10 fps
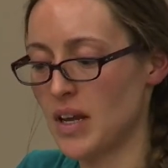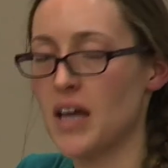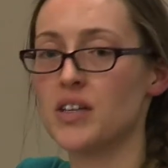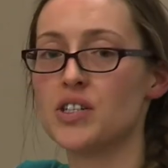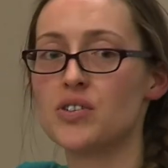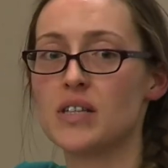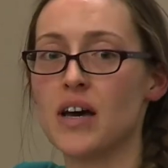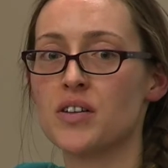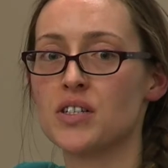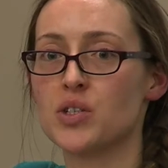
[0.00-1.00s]
and the
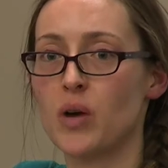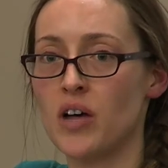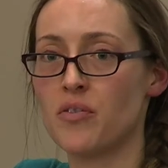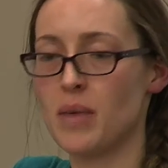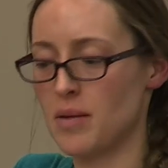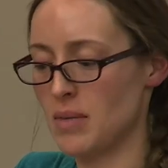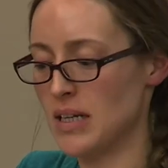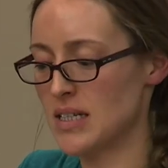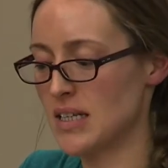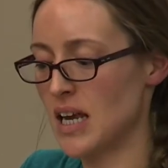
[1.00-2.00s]
2012
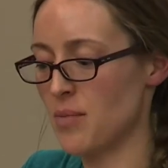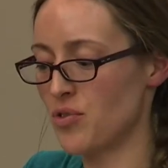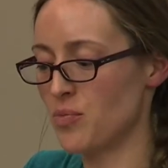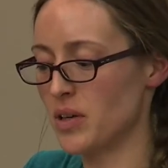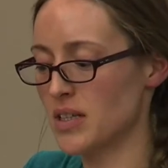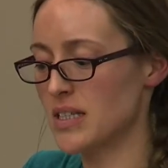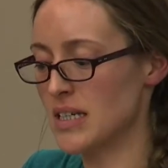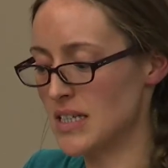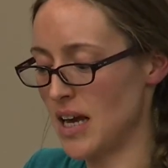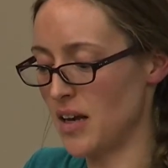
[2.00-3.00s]
amendments came through Bill
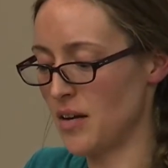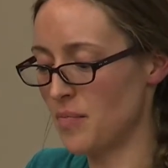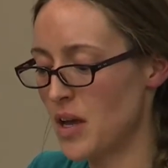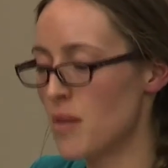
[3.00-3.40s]
C10,